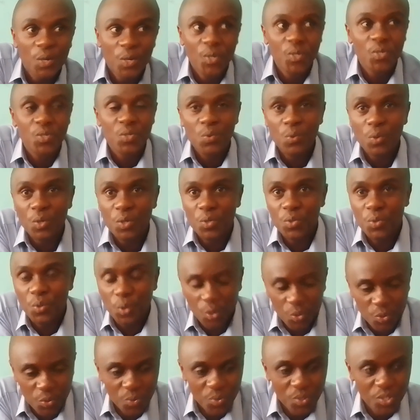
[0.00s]
is what you
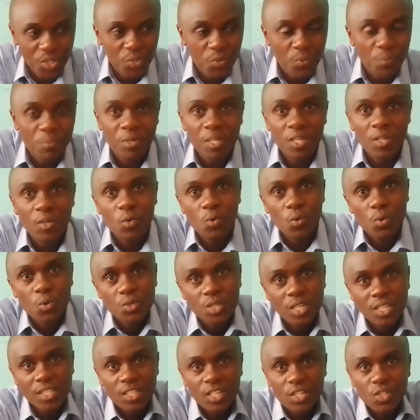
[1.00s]
also need to pay
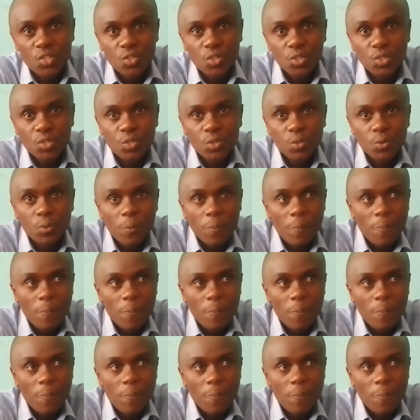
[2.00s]
close attention to.